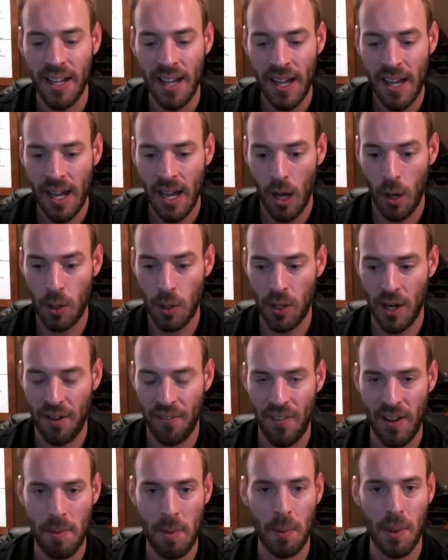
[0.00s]
I always try to
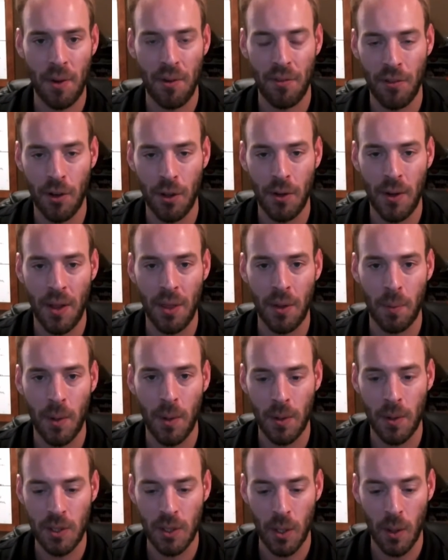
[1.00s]
find people that are further down the
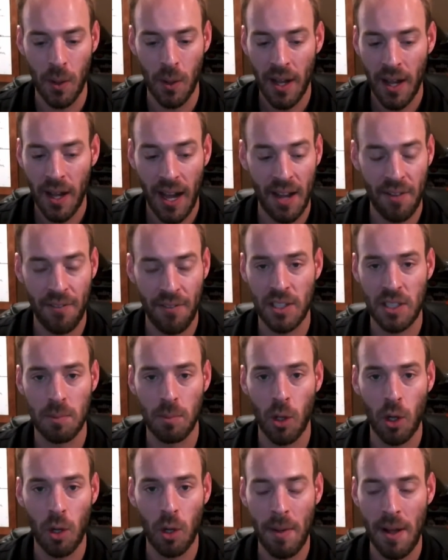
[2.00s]
road. So I found some
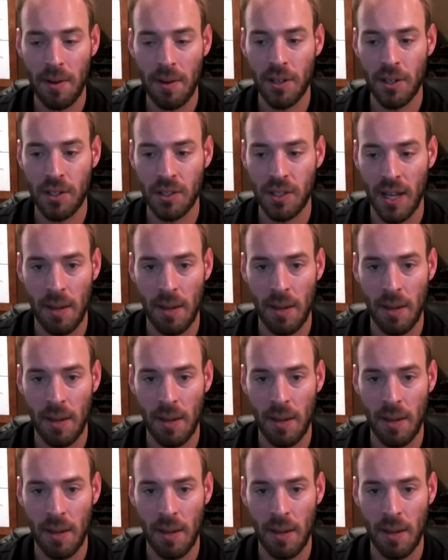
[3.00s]
local mentors.